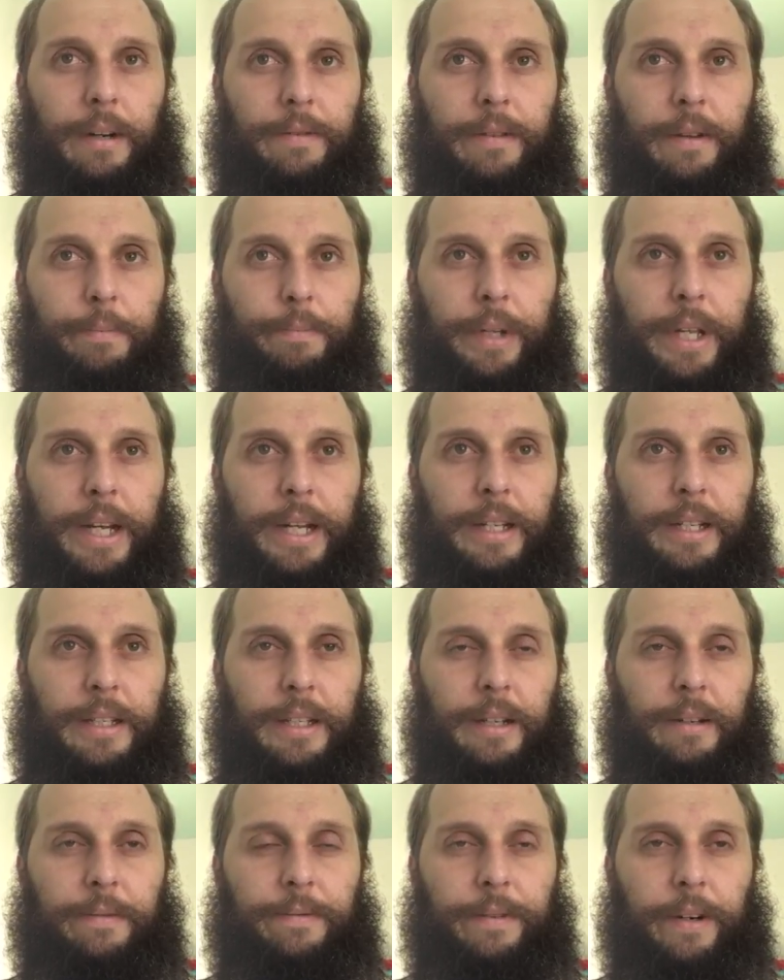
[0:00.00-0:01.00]
of the
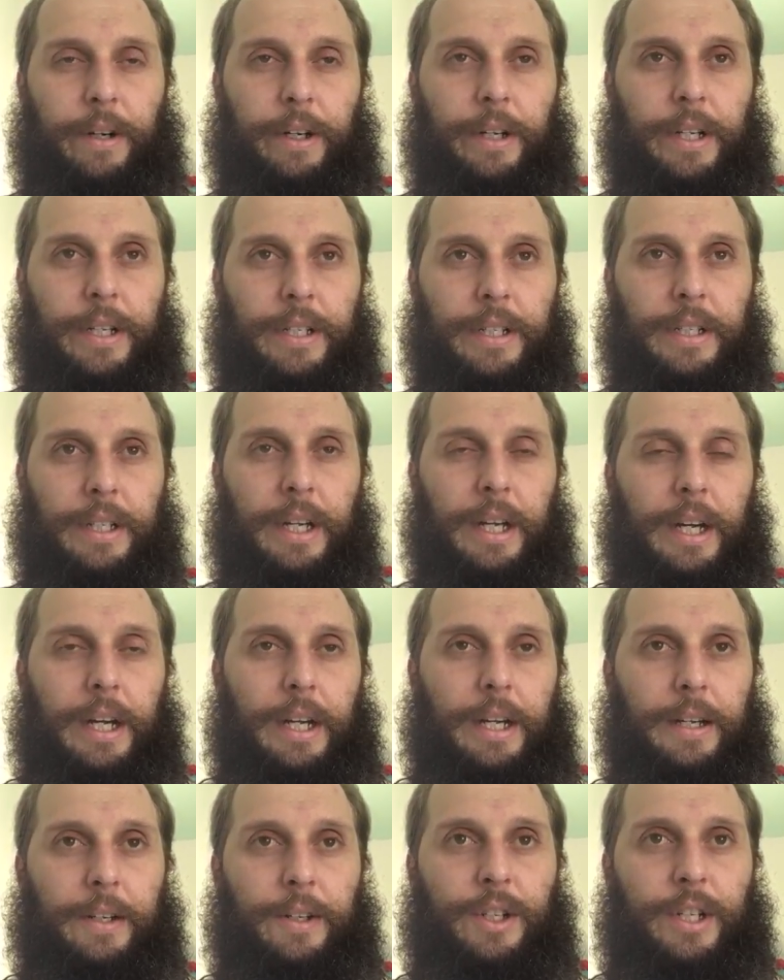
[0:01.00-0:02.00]
blazing furnace
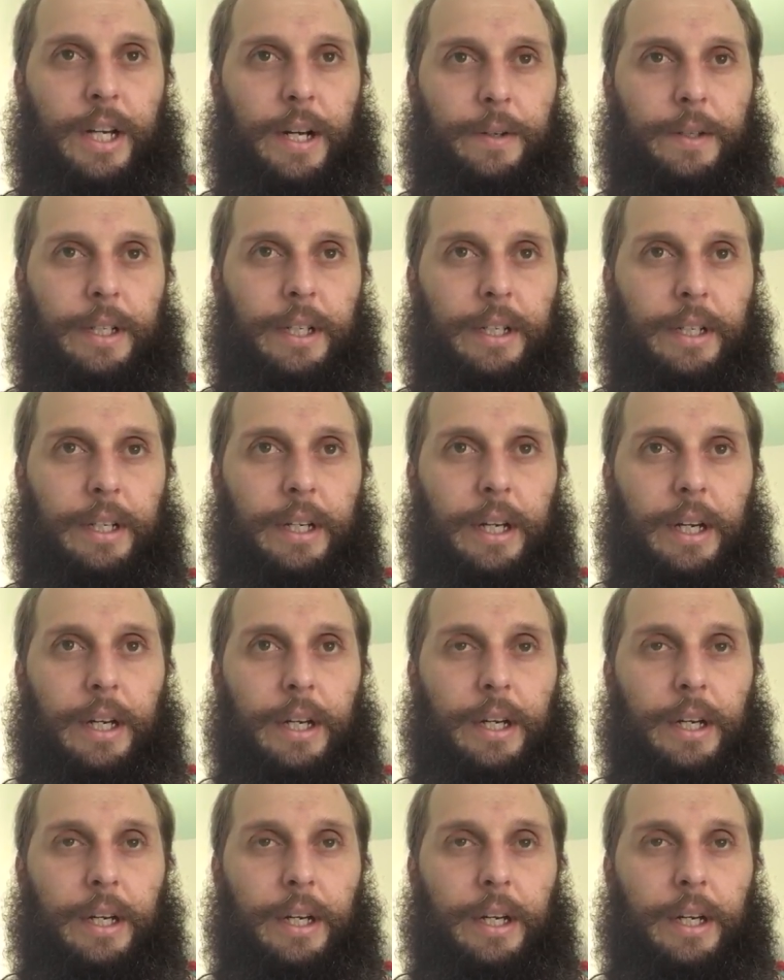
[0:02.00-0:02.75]
and shouted,